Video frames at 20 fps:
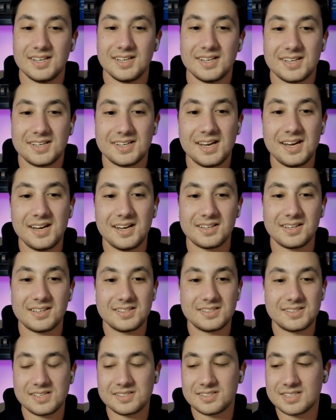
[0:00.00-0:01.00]
yeah,
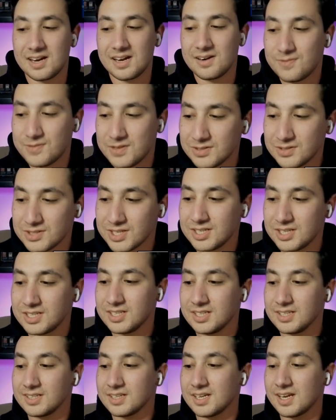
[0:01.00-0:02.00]
it's got to feel
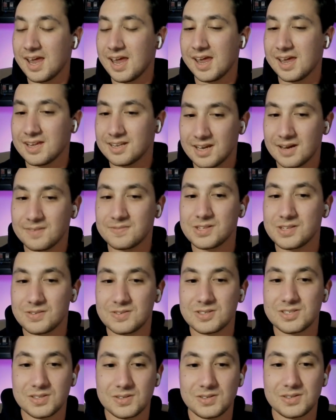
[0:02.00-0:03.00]
good and have good
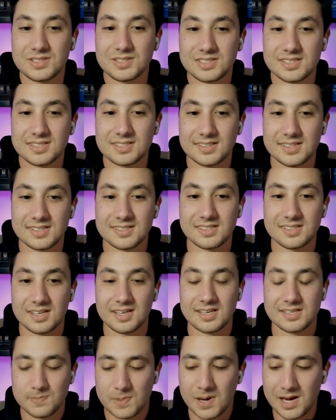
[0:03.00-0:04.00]
results, because like
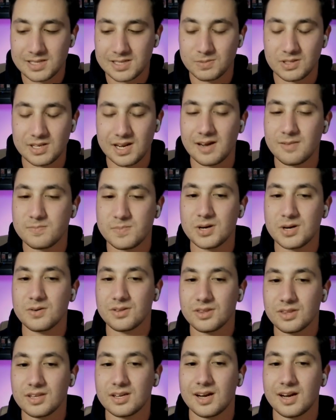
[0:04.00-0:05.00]
it's possible to have
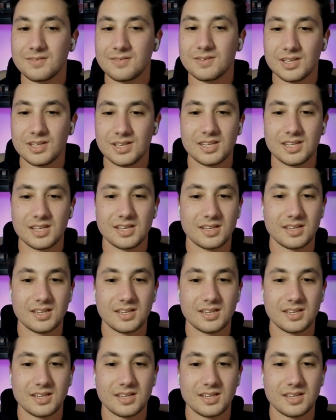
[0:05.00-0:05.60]
both, I really think.